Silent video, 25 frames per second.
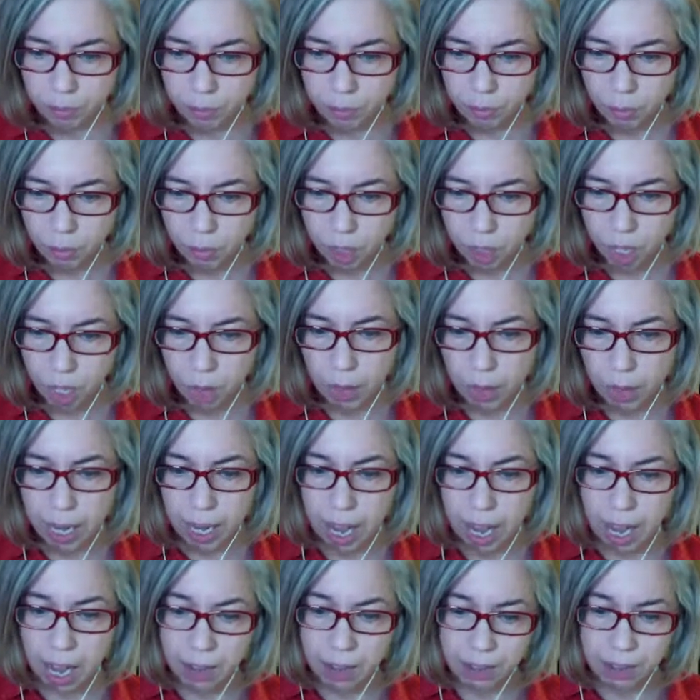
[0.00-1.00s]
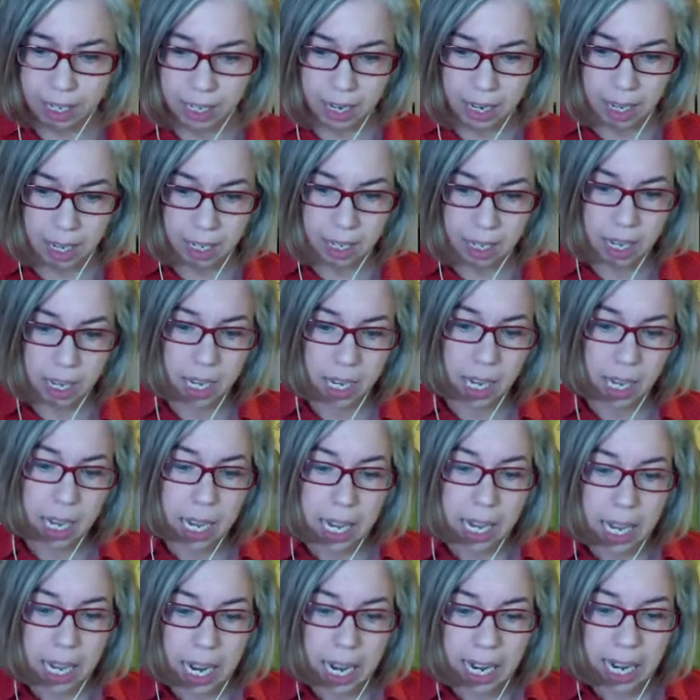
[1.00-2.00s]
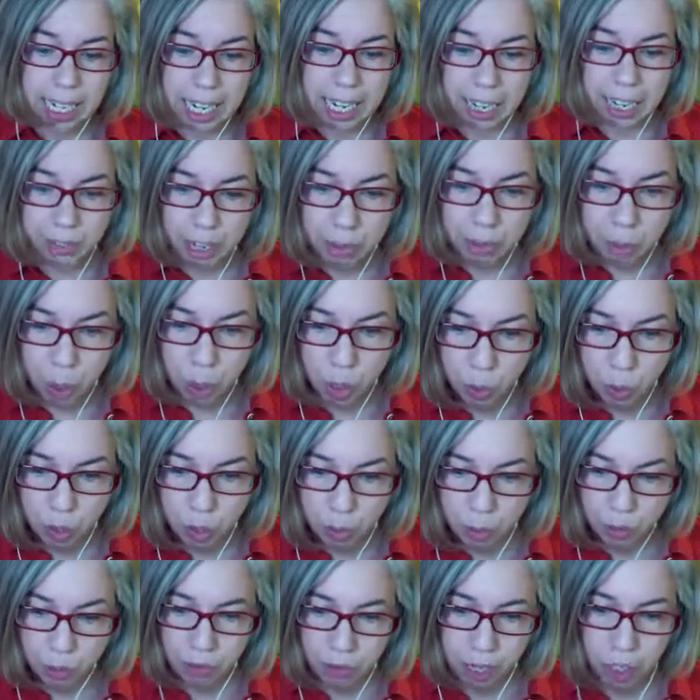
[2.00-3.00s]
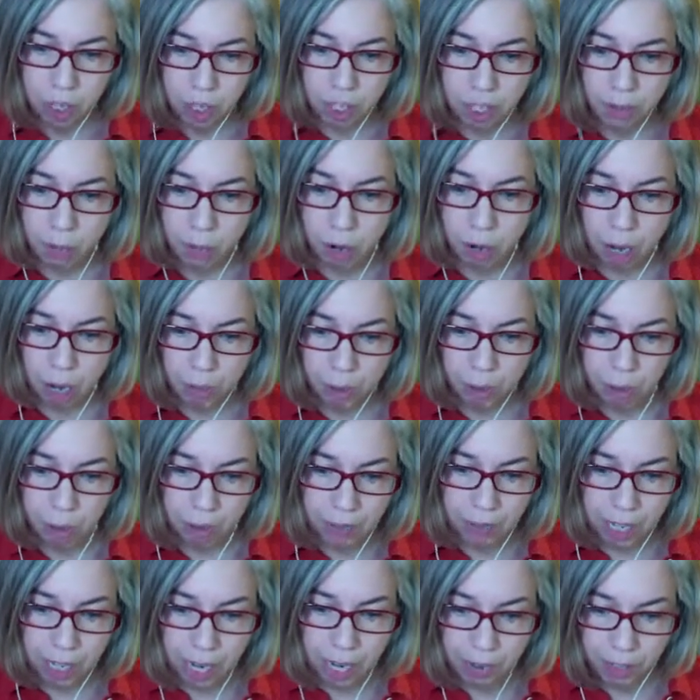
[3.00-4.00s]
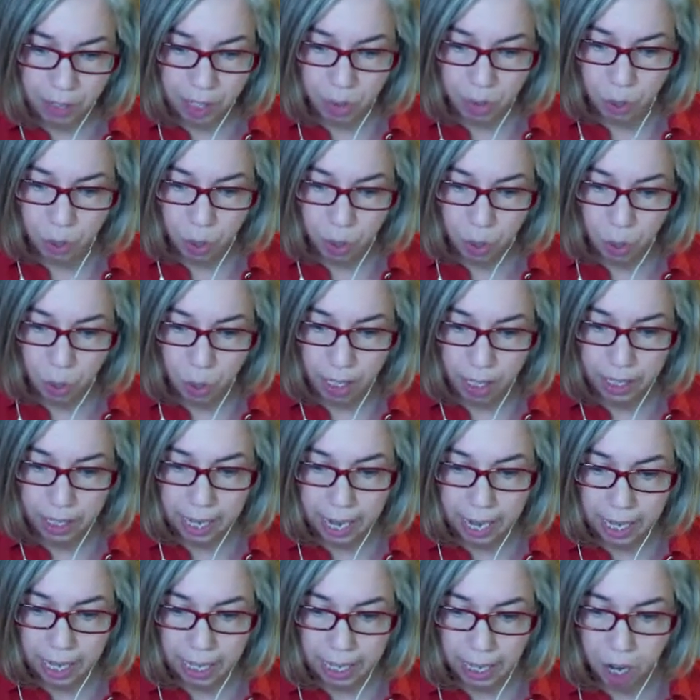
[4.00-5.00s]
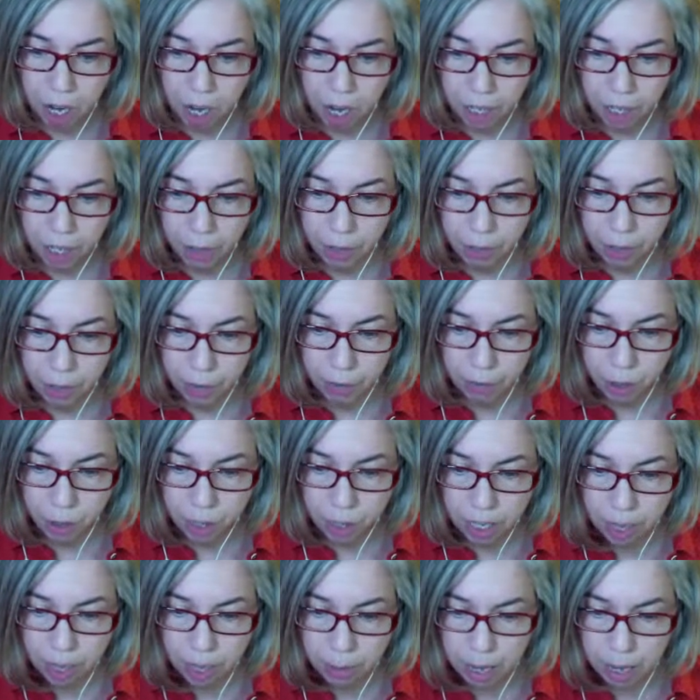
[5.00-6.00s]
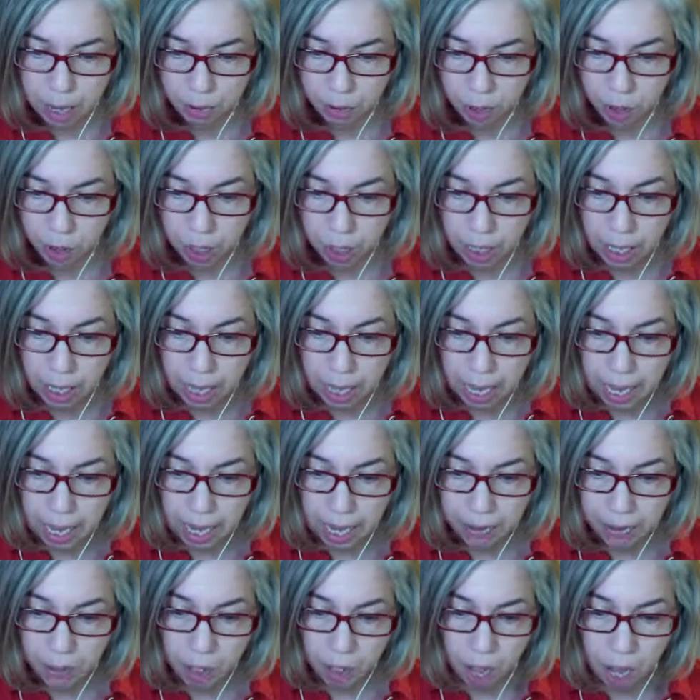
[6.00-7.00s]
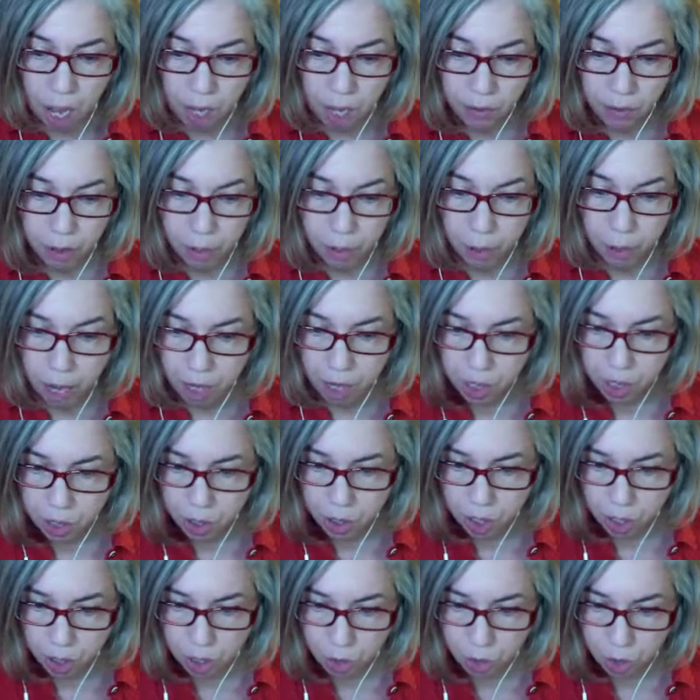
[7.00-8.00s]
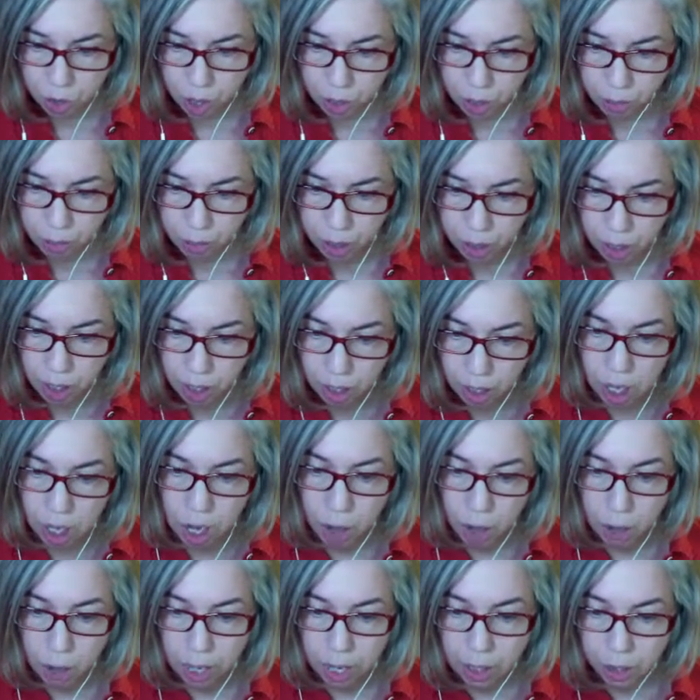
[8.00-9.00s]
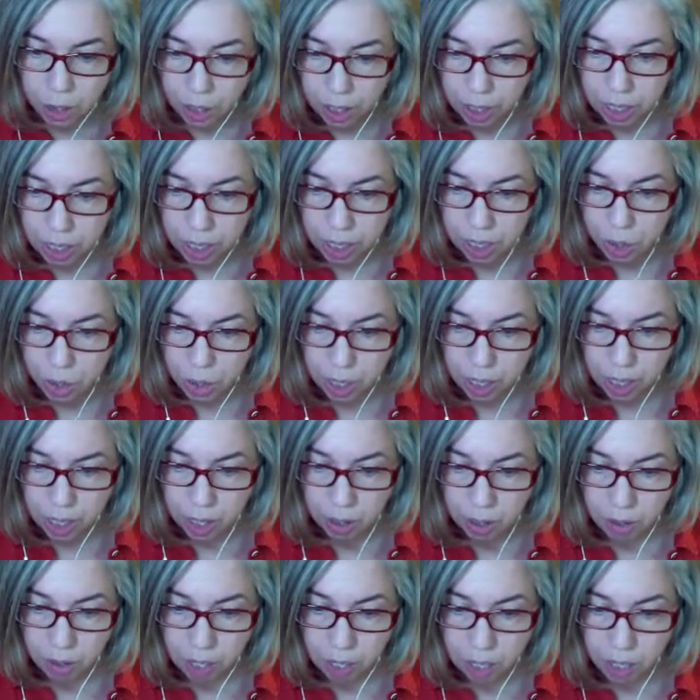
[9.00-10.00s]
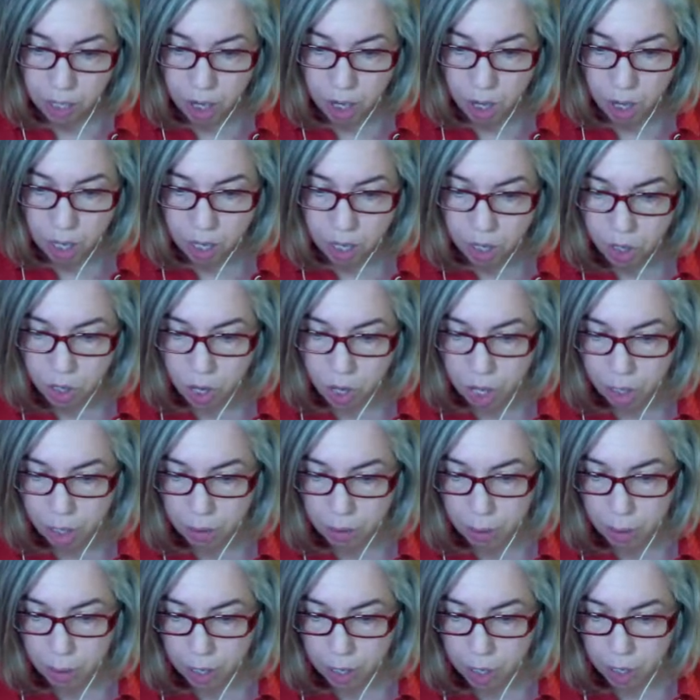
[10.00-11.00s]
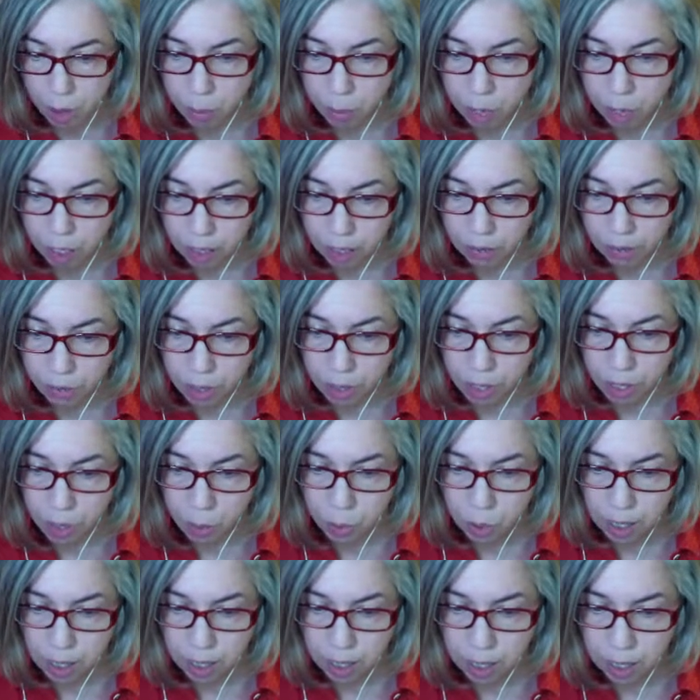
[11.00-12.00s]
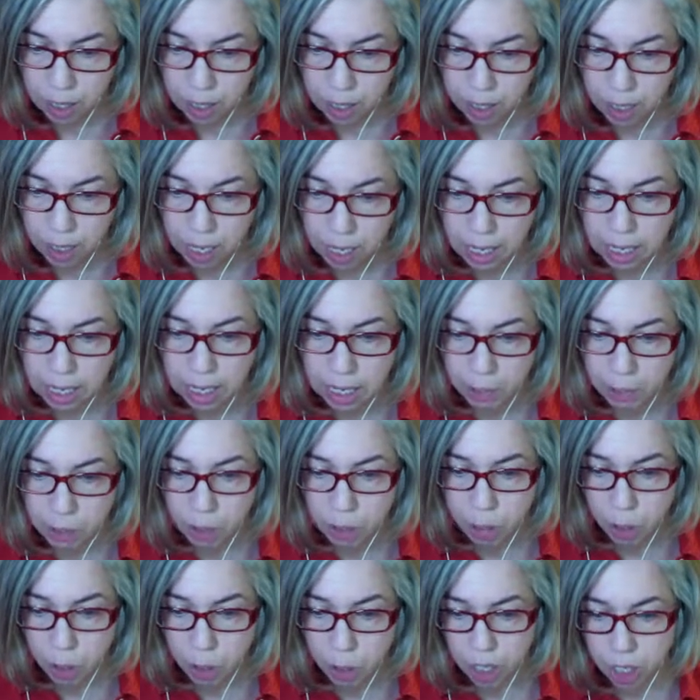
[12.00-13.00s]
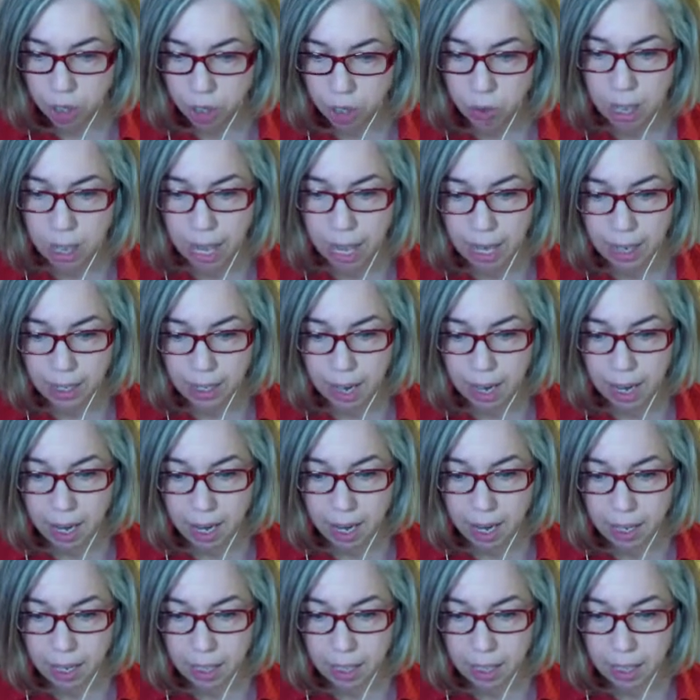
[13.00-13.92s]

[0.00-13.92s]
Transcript: Okay, Ivy says, I identified most with the perfectionism problem. I've dived into recording and editing audio for the first time ever and have a lot of imposter syndrome around learning this new skill. I started and installed on my one goal partly for this reason. Any tips on pushing through that anxiety?